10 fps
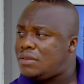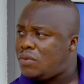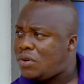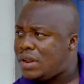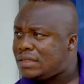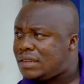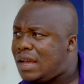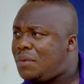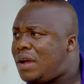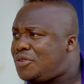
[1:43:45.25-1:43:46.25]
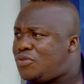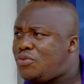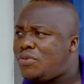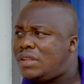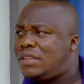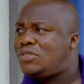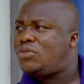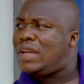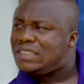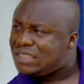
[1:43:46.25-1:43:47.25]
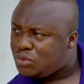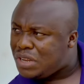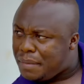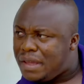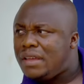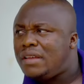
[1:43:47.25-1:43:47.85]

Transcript: Go on, Nathan. How are you related to that Udeme?